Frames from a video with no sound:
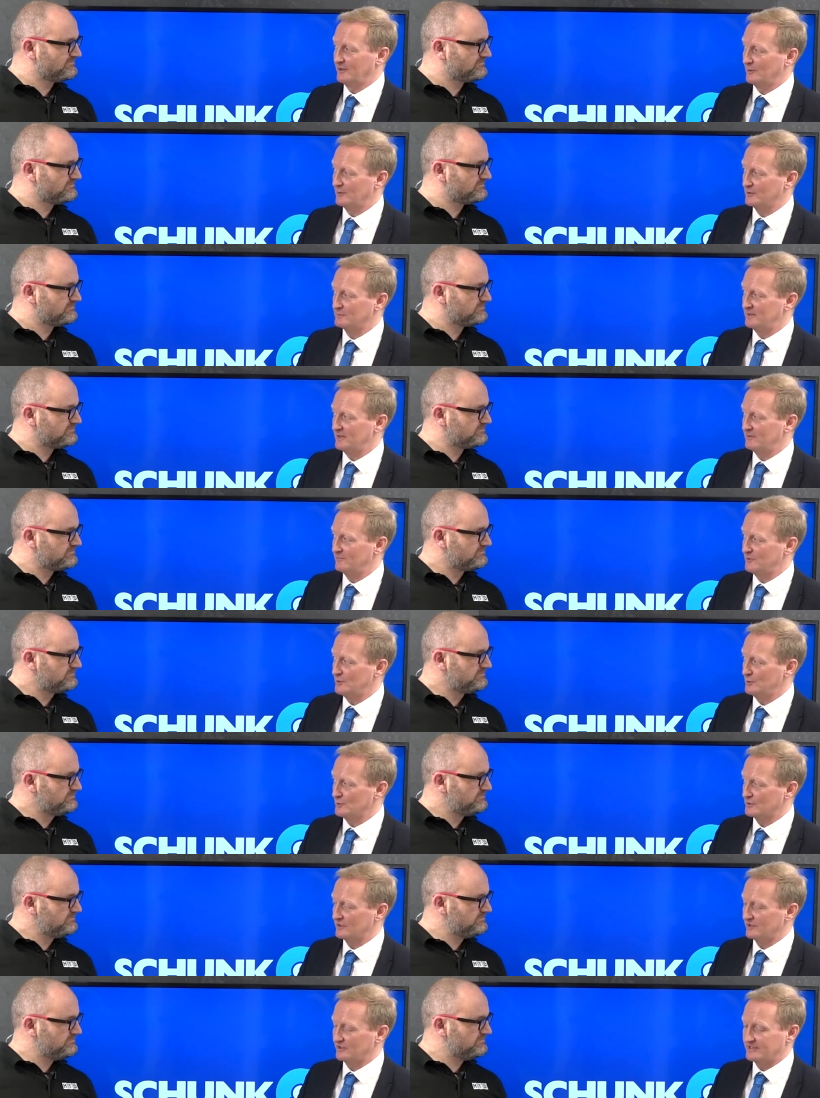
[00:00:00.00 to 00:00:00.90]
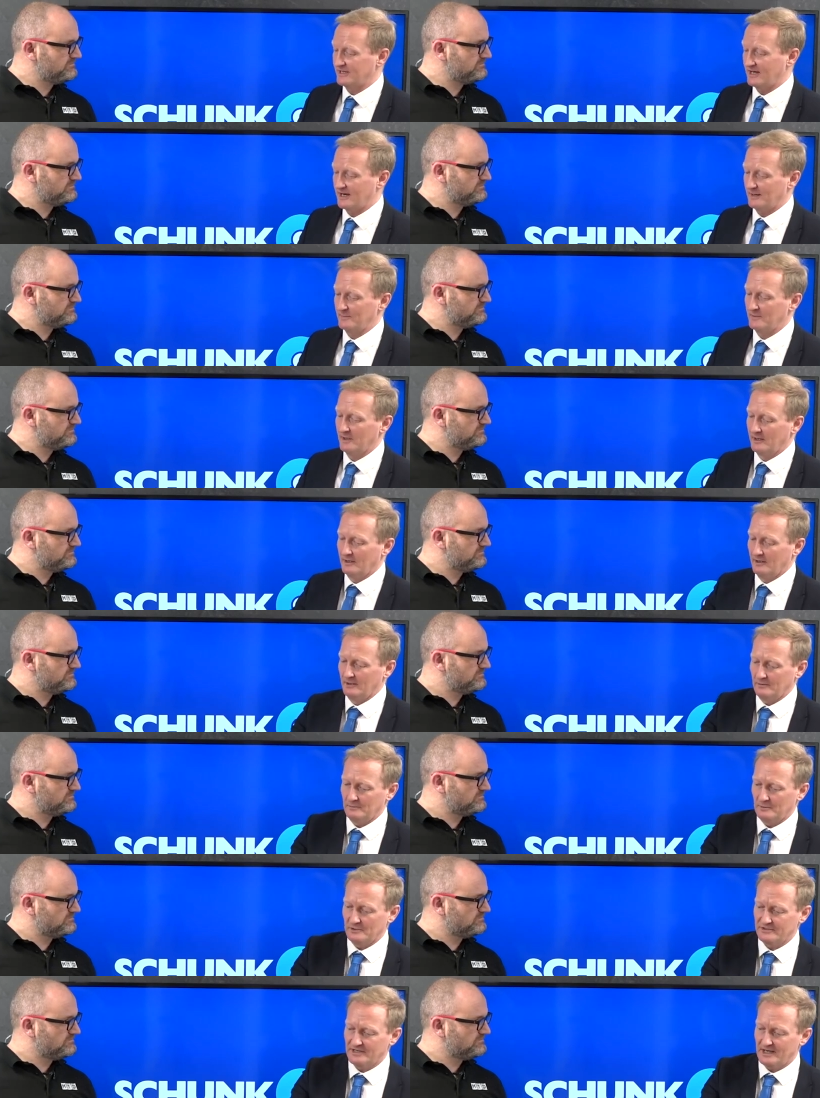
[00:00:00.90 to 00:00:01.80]
Speaker 1: know it's been reduced at the time,
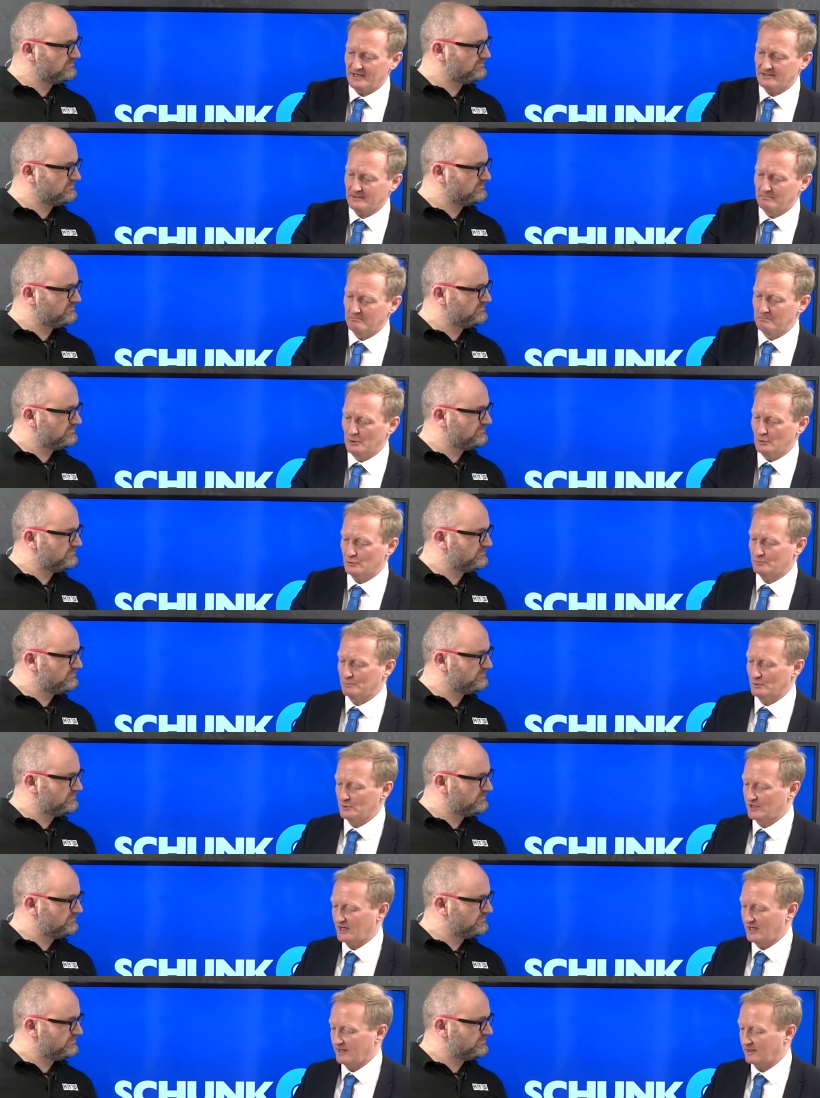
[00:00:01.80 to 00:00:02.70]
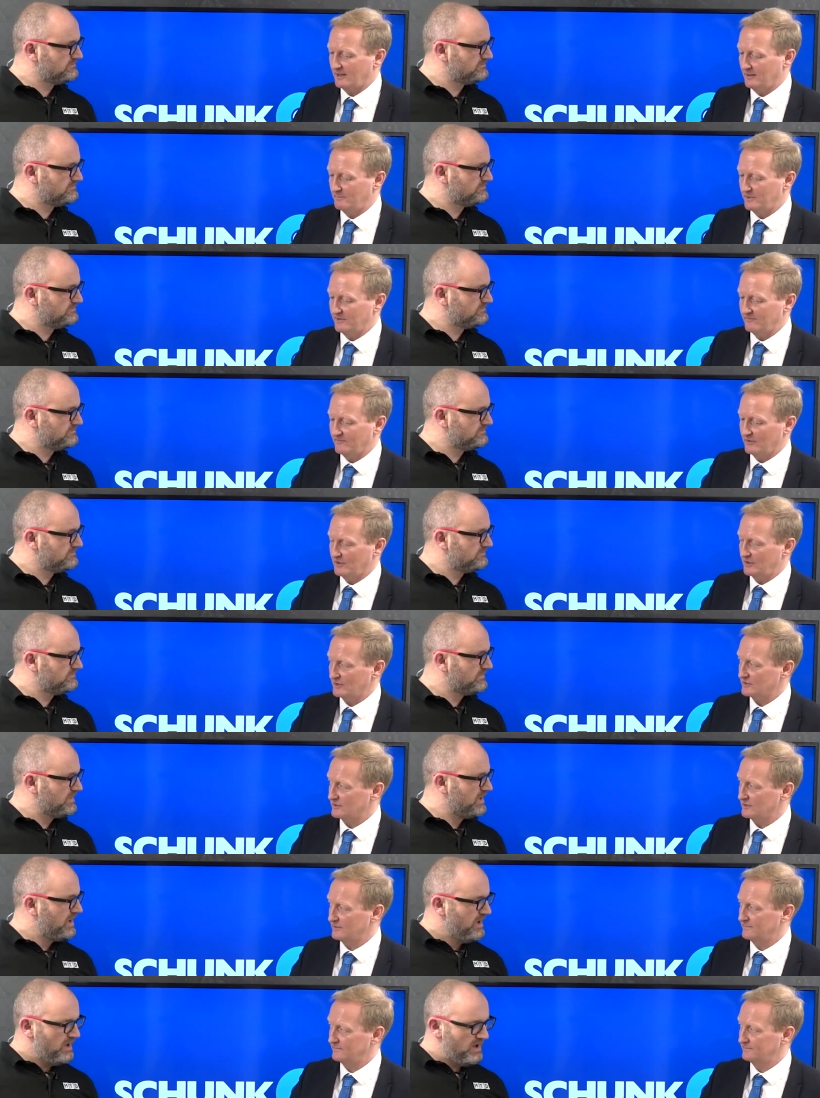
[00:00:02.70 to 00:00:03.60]
whereas that is a much, much higher clamping
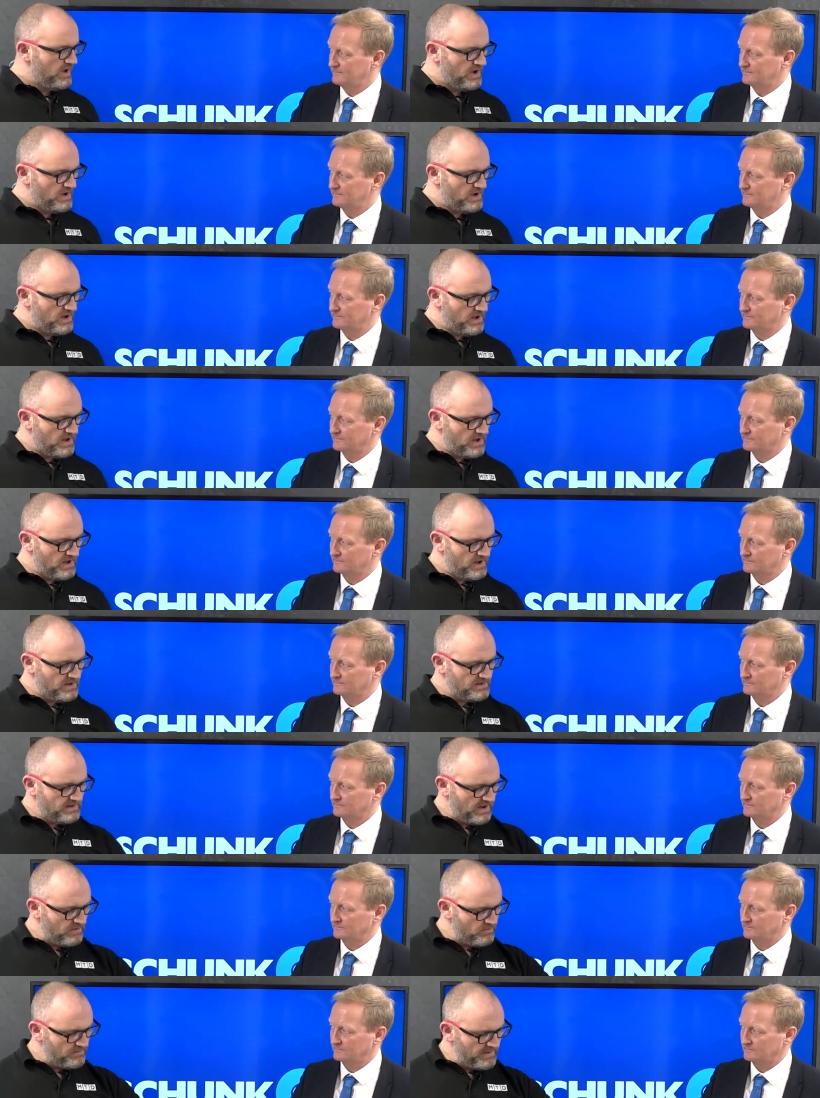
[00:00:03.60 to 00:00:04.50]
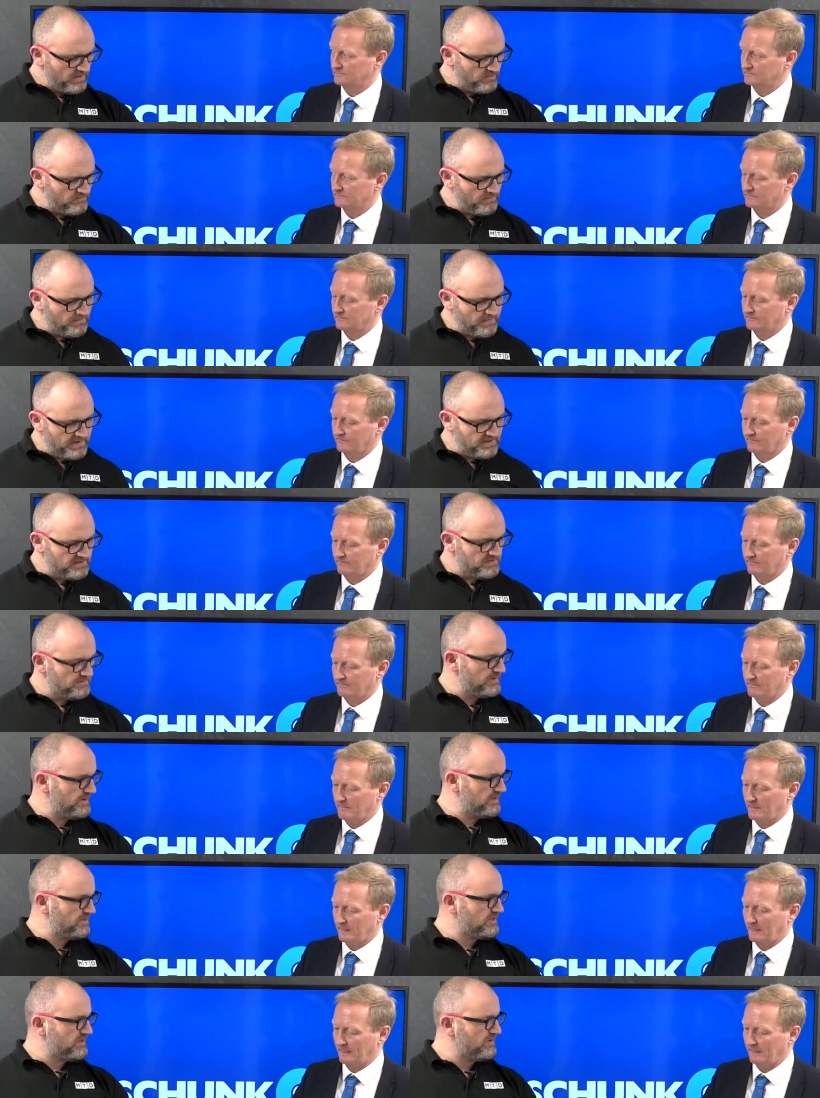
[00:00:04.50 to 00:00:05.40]
force. And how about the
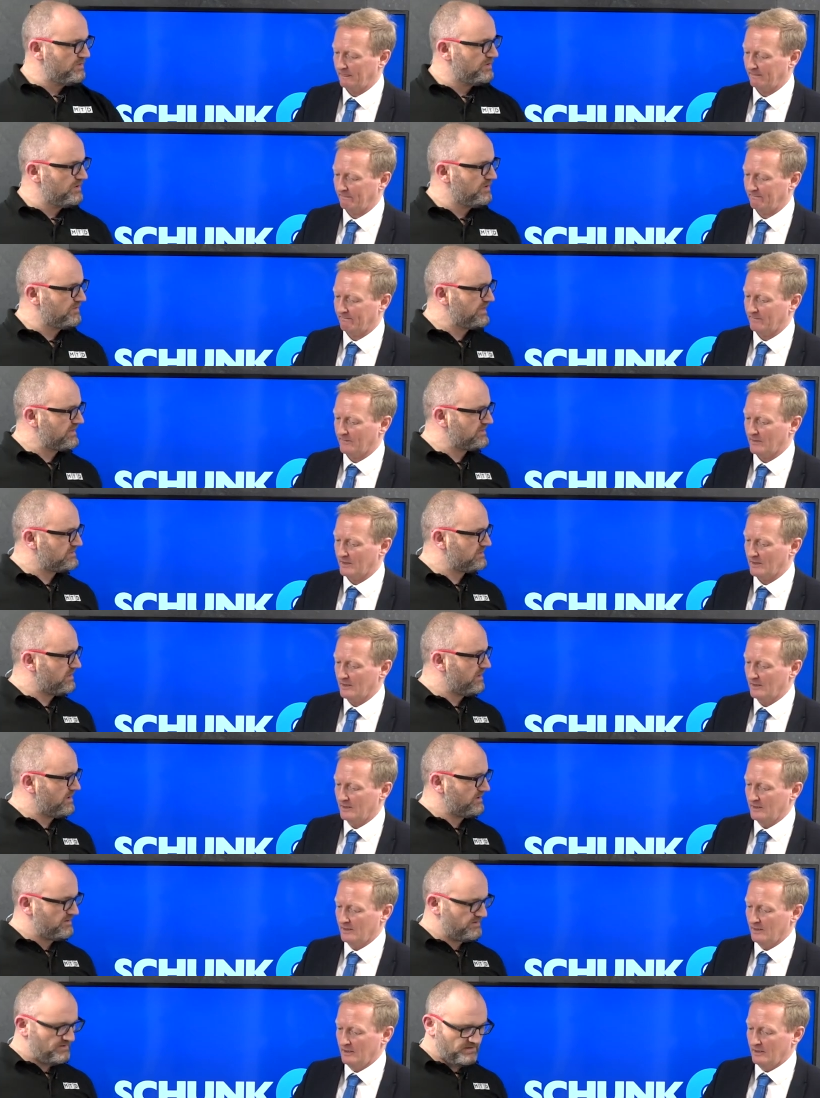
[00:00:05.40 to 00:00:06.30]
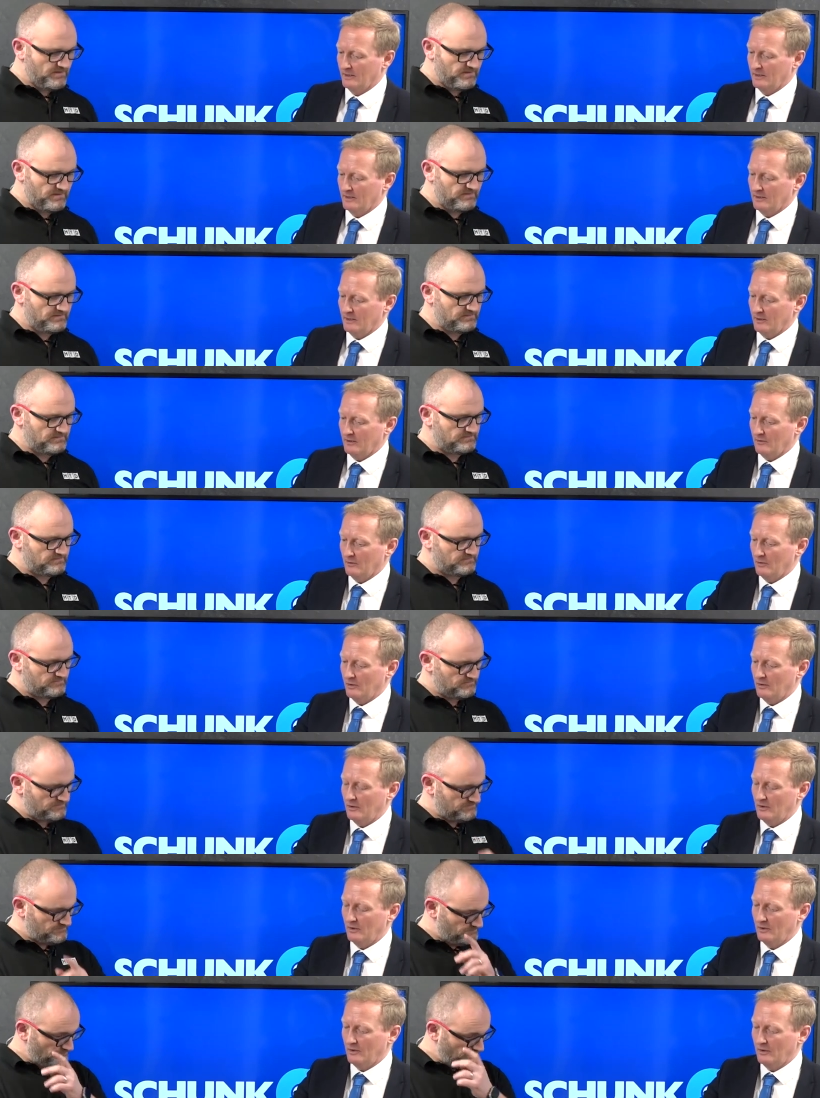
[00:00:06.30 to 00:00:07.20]
repeatability on that slide?
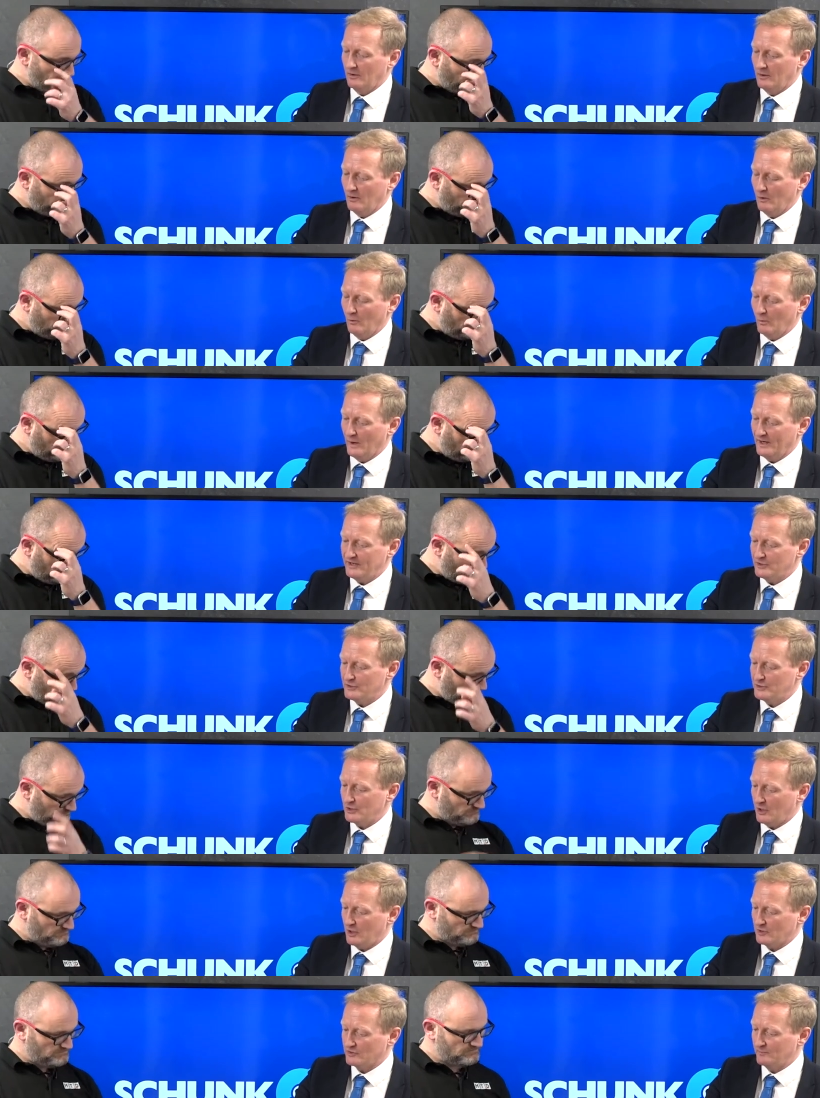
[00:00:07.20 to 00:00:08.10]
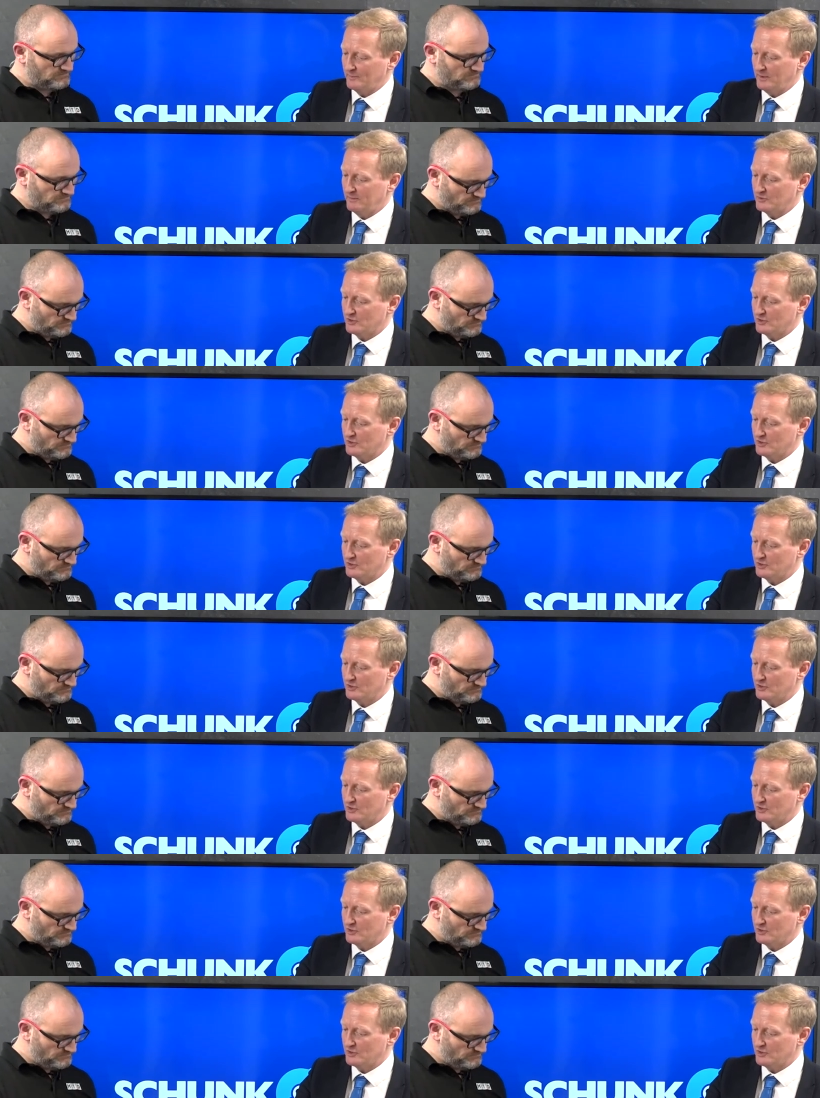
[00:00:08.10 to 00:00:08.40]
When your jaws are being